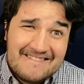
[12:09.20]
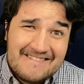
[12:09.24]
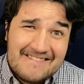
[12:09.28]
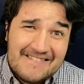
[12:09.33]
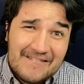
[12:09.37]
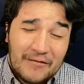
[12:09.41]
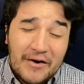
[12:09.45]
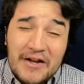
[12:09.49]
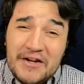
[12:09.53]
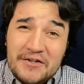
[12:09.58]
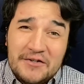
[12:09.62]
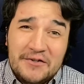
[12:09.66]

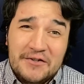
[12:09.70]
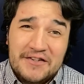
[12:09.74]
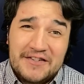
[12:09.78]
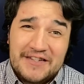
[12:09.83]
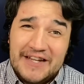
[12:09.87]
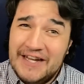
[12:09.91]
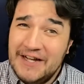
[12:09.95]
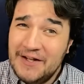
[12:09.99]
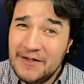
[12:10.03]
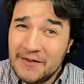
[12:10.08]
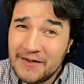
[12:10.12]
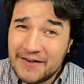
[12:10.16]
Rachel
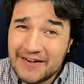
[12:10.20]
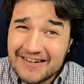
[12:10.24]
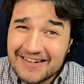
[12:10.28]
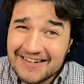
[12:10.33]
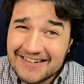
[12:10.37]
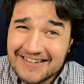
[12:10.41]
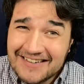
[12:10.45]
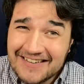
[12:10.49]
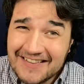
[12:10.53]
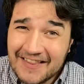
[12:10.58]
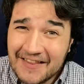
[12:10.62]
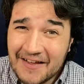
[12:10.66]
Zegler
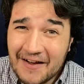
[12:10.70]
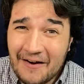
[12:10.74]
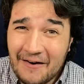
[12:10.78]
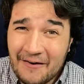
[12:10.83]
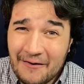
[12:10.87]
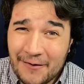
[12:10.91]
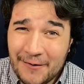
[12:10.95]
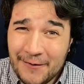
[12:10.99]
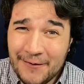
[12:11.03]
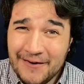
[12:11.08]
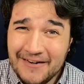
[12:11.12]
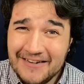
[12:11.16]

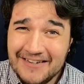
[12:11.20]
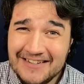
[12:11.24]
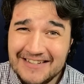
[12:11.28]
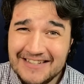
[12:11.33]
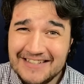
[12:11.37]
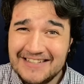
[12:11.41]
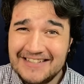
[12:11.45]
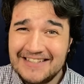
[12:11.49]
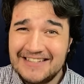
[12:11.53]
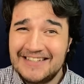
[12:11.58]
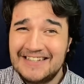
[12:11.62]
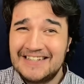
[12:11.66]
though.
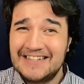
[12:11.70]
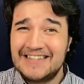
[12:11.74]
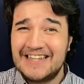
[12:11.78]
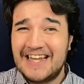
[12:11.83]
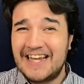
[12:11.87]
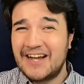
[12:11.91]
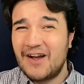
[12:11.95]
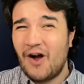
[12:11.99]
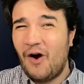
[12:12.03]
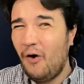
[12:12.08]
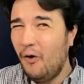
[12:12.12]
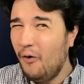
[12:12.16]

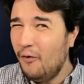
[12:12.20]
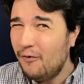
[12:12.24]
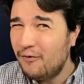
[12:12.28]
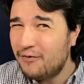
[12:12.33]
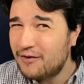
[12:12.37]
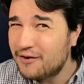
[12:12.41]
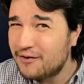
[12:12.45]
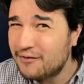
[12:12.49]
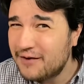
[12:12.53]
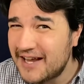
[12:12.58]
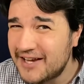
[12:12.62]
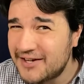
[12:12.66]
Like
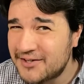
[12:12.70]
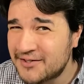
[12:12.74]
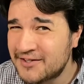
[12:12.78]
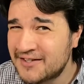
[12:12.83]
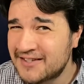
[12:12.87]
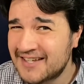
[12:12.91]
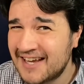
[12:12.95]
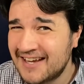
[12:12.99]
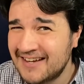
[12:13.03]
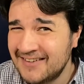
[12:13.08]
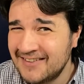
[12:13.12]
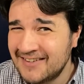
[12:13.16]
over Rachel
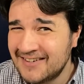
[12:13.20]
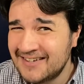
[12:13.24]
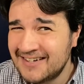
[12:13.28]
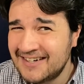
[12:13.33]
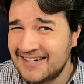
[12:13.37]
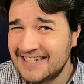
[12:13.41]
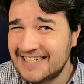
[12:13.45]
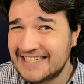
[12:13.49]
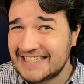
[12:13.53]
Zegler?